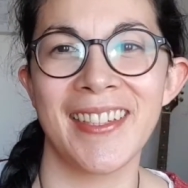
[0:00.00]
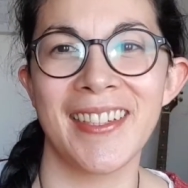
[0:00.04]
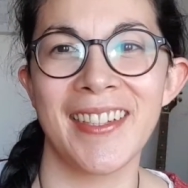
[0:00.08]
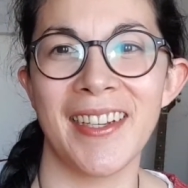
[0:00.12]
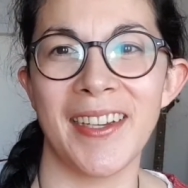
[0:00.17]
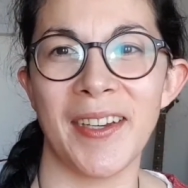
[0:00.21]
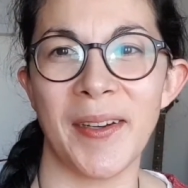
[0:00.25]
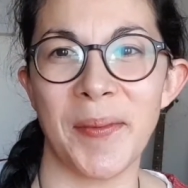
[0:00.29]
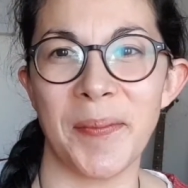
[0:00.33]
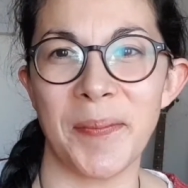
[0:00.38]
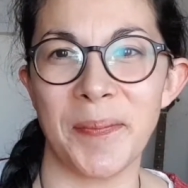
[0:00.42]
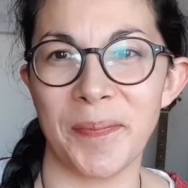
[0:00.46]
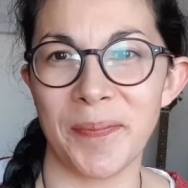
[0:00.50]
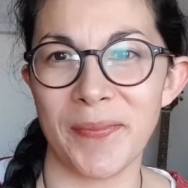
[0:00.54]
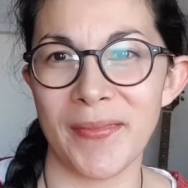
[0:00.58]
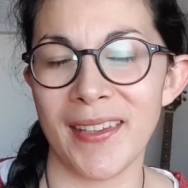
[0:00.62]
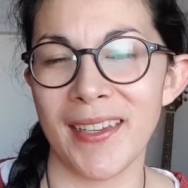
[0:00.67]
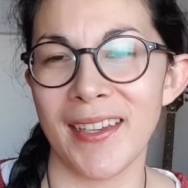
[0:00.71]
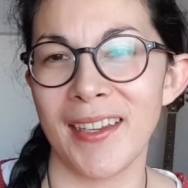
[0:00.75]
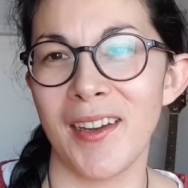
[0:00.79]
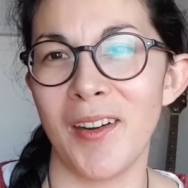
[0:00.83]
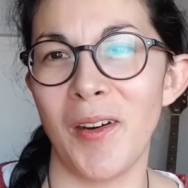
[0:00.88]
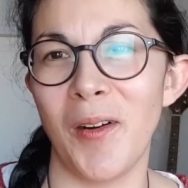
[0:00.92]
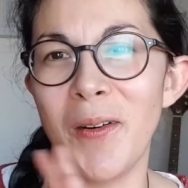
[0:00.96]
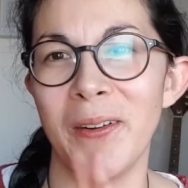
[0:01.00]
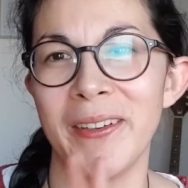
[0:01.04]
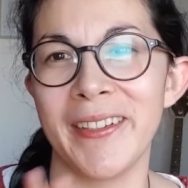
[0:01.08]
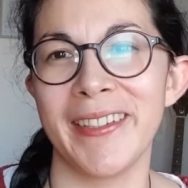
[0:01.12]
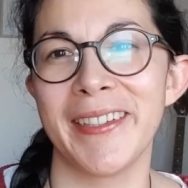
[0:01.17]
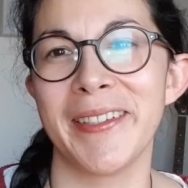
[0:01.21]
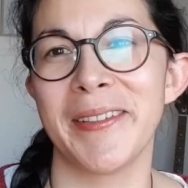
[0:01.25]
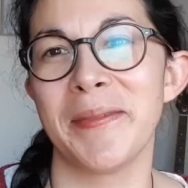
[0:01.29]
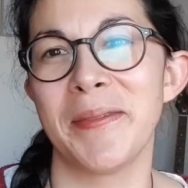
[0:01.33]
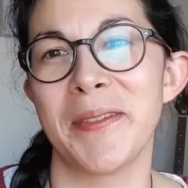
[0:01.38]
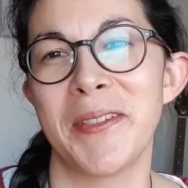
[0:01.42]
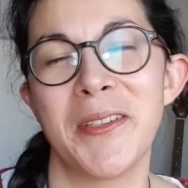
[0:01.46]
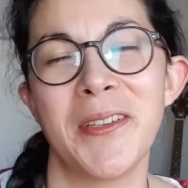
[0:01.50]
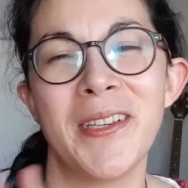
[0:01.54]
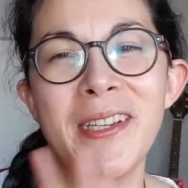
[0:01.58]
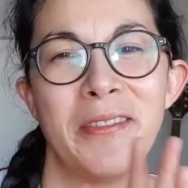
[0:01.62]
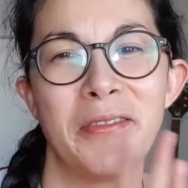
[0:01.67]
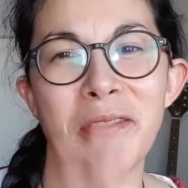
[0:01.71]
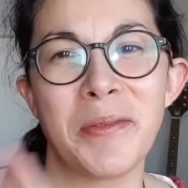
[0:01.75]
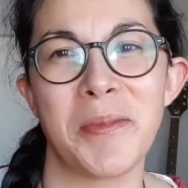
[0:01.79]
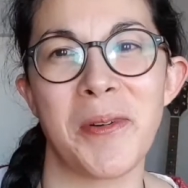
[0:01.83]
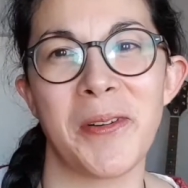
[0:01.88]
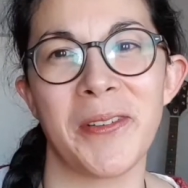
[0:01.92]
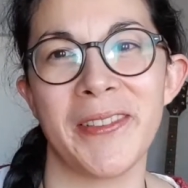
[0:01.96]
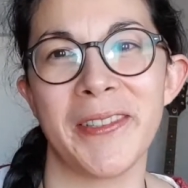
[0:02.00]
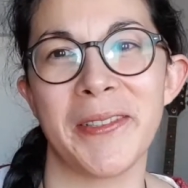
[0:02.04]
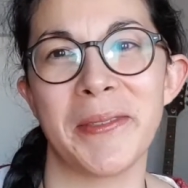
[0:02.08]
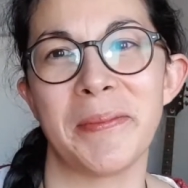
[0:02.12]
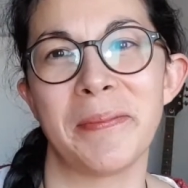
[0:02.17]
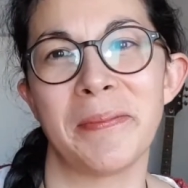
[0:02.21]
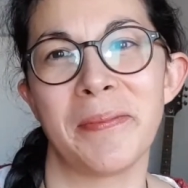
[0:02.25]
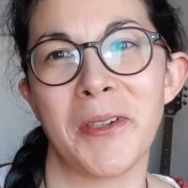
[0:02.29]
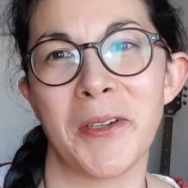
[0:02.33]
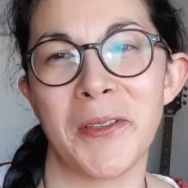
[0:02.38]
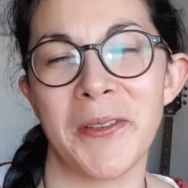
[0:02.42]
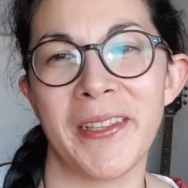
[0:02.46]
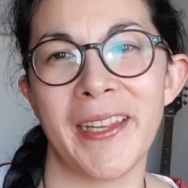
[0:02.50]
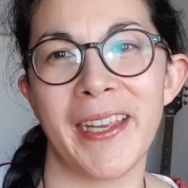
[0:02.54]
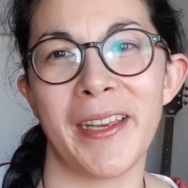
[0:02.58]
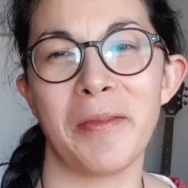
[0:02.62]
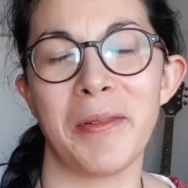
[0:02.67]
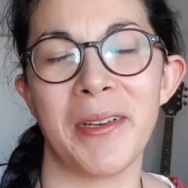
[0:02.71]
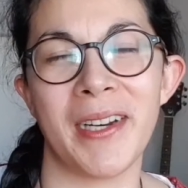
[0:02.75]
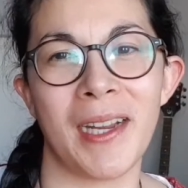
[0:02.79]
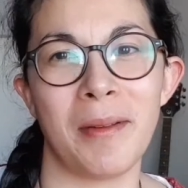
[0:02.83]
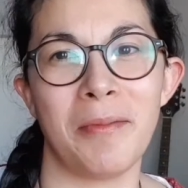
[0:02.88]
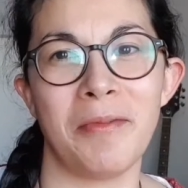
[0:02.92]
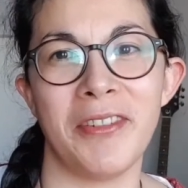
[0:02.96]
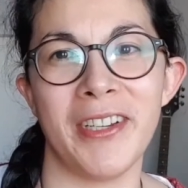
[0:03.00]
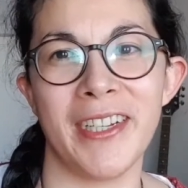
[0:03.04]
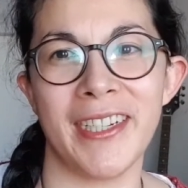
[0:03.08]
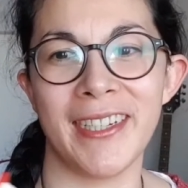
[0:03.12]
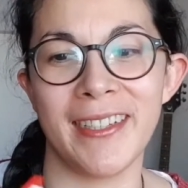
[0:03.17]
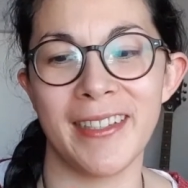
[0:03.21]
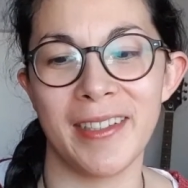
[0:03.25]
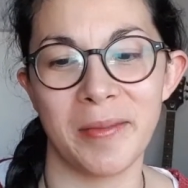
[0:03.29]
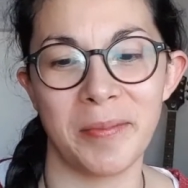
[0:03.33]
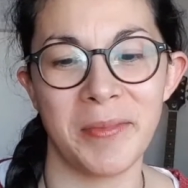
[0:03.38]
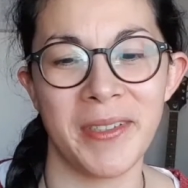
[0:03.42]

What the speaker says: on them, to leave them on there when I'm reading them,